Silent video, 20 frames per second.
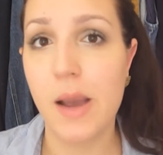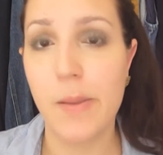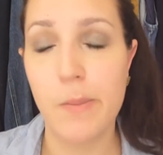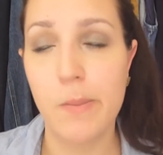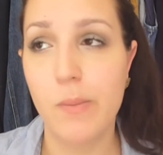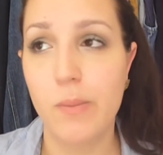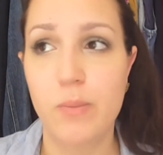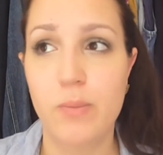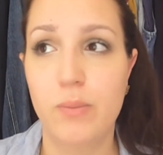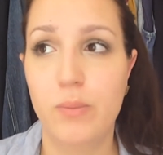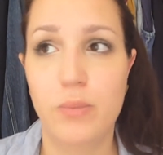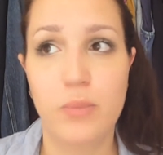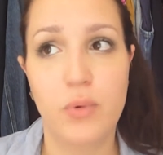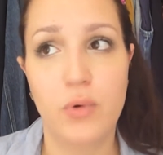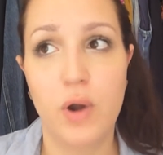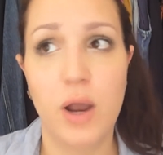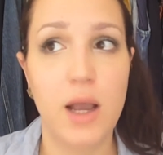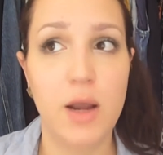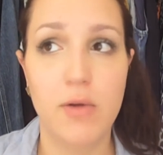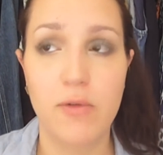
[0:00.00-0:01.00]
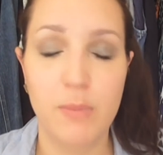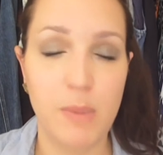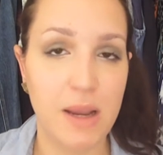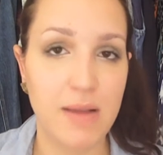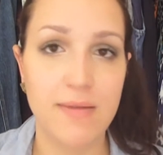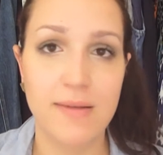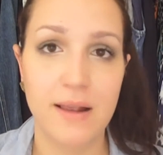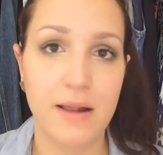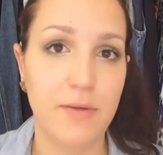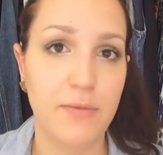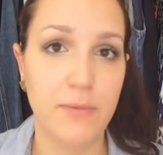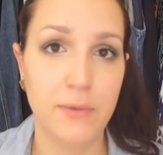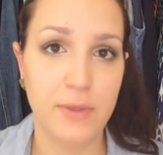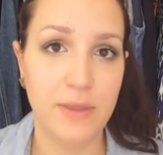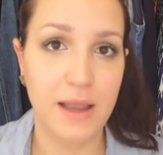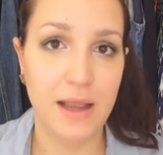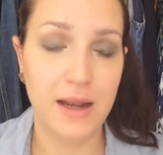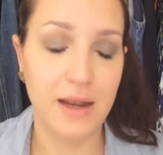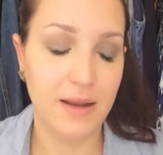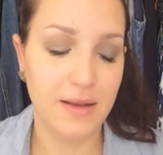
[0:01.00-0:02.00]
I'm proud of myself for
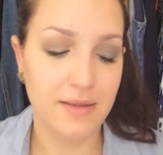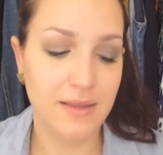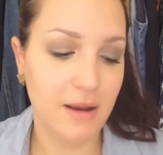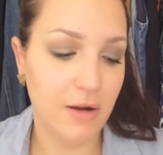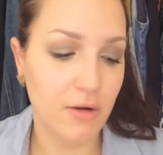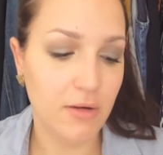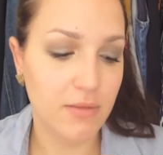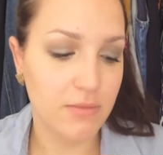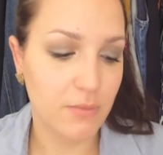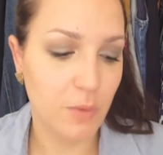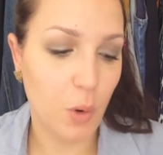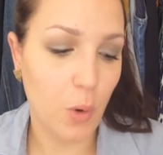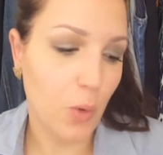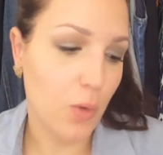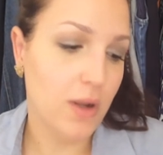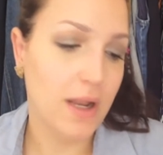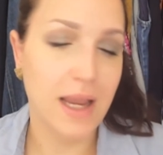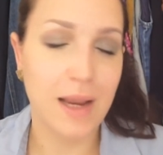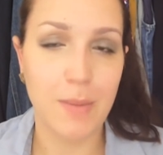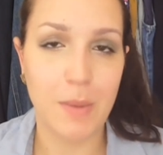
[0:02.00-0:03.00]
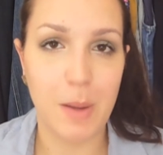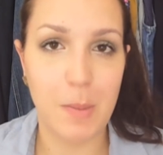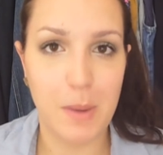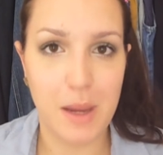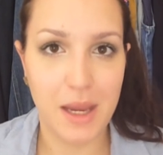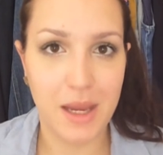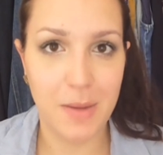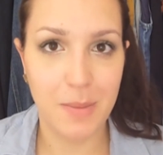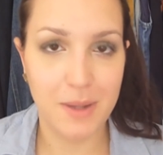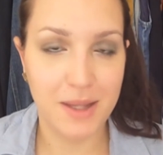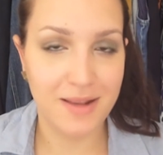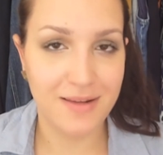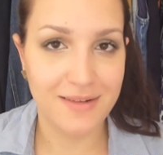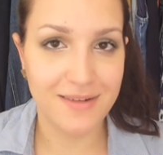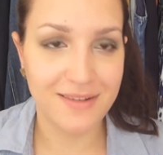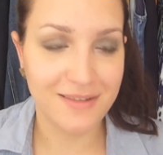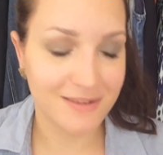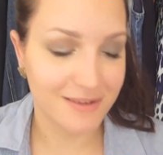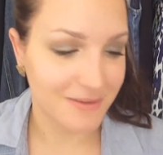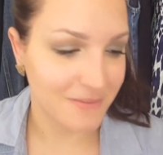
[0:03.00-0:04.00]
that. They're all like my
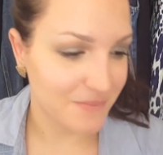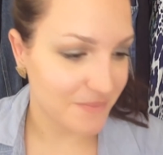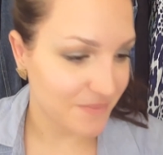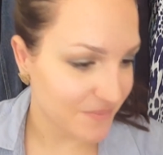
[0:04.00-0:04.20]
babies.